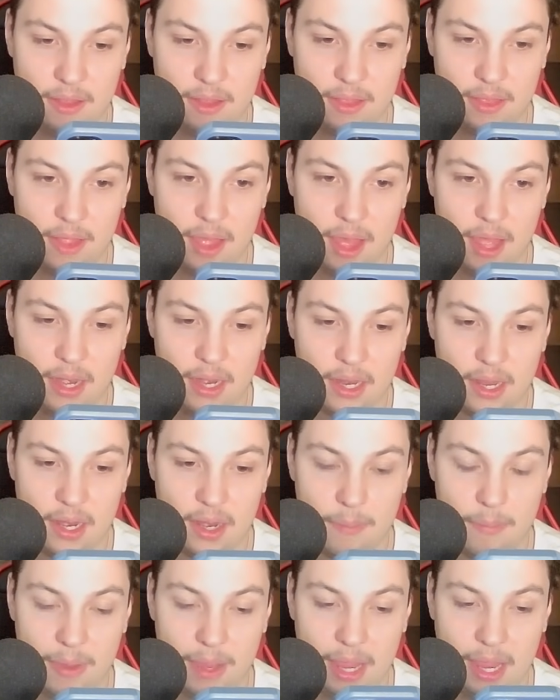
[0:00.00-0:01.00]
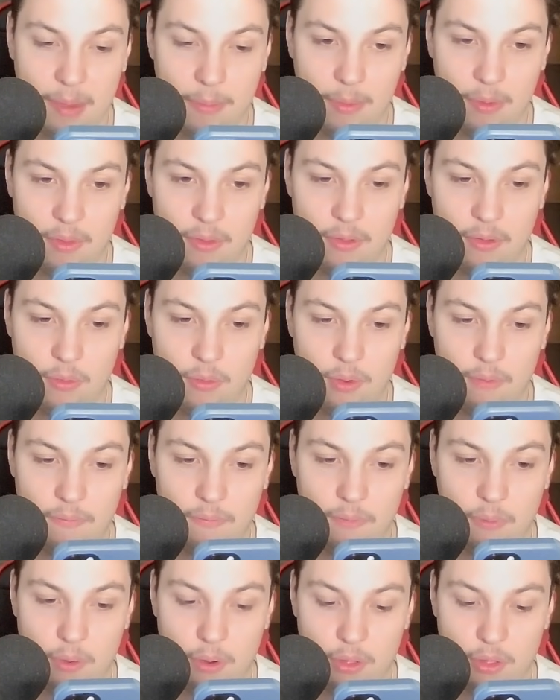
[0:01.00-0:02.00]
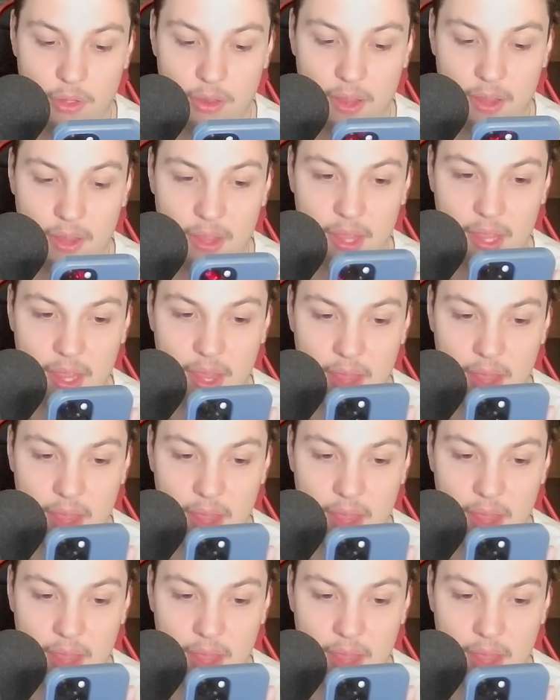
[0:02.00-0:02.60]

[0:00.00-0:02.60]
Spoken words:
not going to be able to, unfortunately.